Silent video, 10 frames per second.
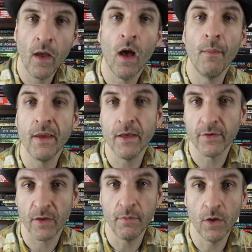Um, he
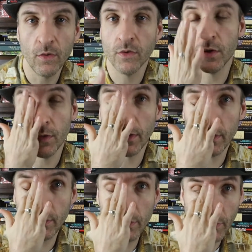is immune to the,
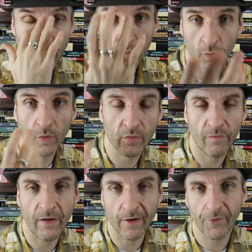to the sword's
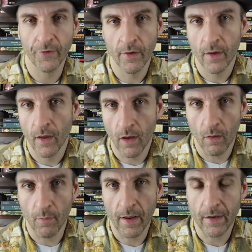effects,
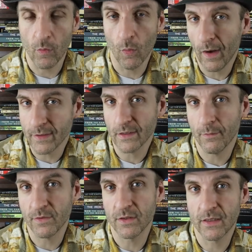um, and he winds
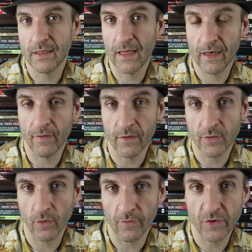up getting this
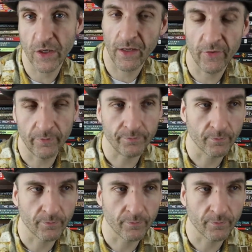sort of chance.